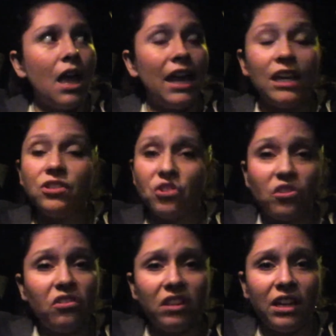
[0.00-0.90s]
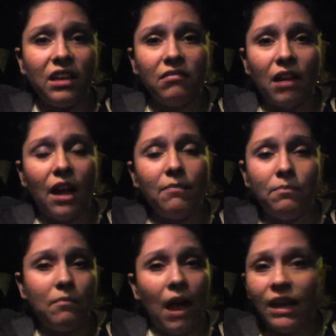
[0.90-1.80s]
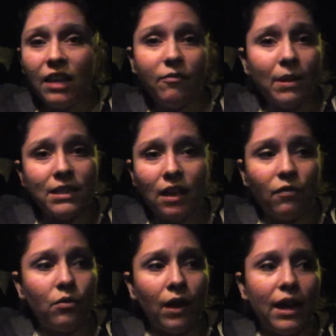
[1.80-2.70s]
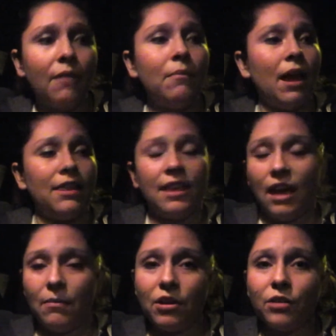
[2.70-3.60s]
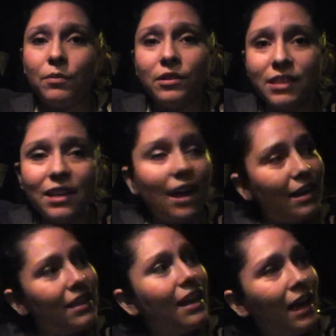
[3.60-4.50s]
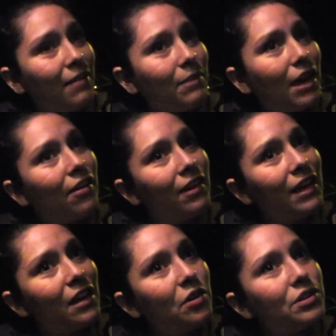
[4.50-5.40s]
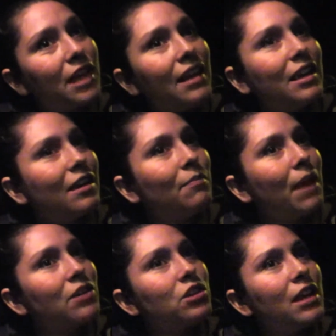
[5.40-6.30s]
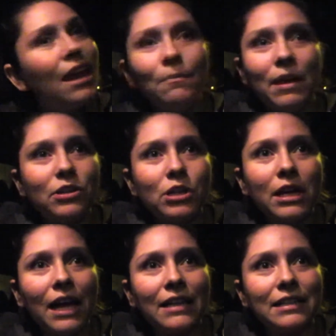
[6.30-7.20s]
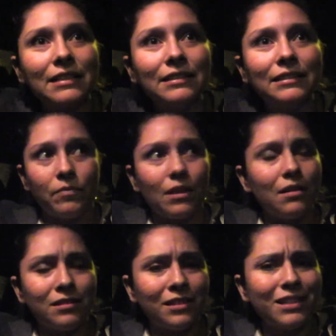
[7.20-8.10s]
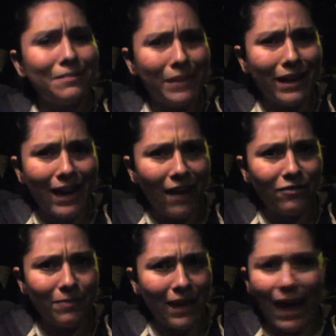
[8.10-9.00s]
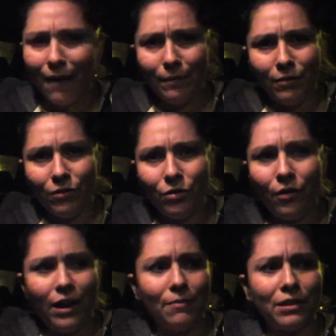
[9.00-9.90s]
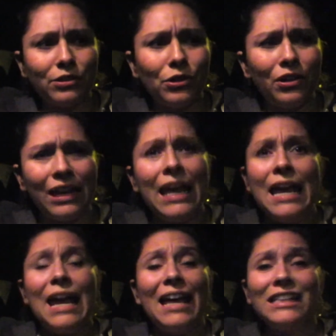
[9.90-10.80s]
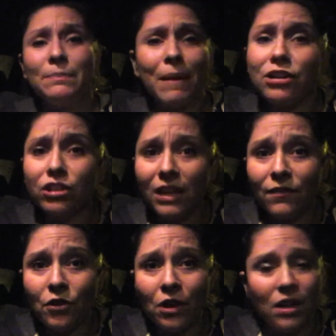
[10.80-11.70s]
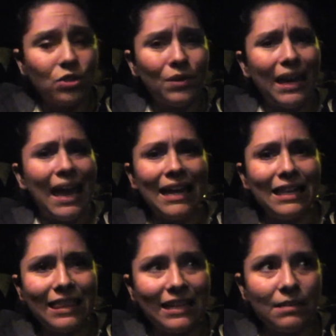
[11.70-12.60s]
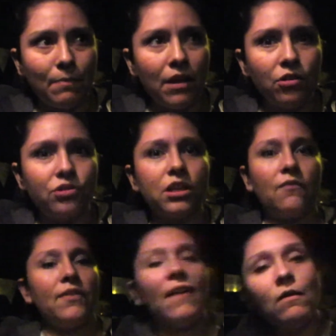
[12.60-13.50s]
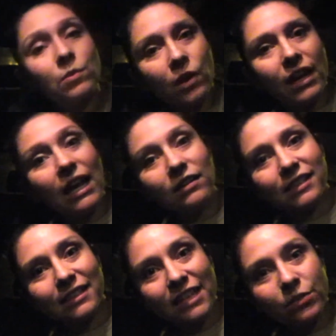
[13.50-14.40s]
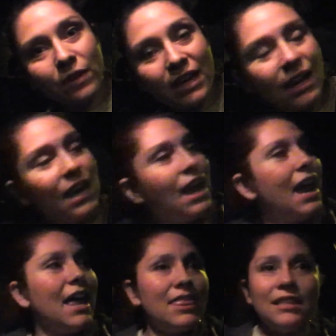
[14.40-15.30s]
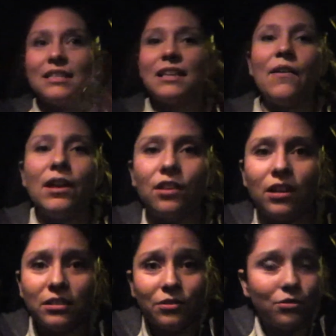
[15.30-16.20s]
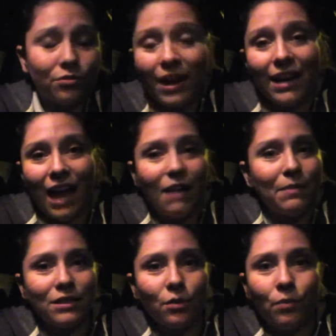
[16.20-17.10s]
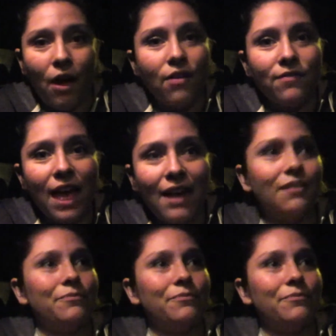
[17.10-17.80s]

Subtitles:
Internally, I love myself who I am. I think I'm a good person. I think I am caring and understanding and compassionate and patient and kind. Doesn't mean I have to be happy with who I am externally, especially if you're not doing anything to better yourself. If I was working out 6 days a week and this is how I looked, great, I'd be so proud of that.